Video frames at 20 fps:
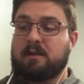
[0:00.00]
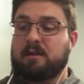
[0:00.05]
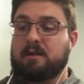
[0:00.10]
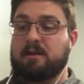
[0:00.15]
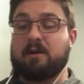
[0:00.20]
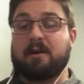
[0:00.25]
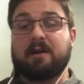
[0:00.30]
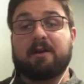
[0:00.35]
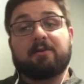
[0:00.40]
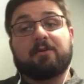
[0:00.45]

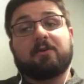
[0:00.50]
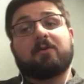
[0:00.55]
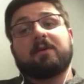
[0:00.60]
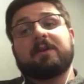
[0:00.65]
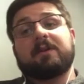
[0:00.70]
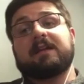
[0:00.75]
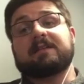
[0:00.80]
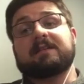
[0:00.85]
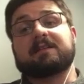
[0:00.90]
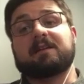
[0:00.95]
I don't know
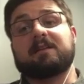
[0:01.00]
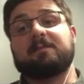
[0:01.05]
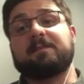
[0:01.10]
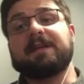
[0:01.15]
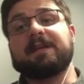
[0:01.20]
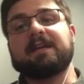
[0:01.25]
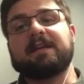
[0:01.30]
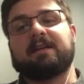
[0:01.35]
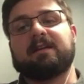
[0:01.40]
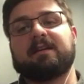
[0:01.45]
when that's going to
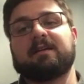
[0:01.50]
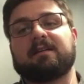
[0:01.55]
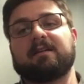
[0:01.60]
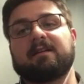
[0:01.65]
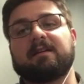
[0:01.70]
be.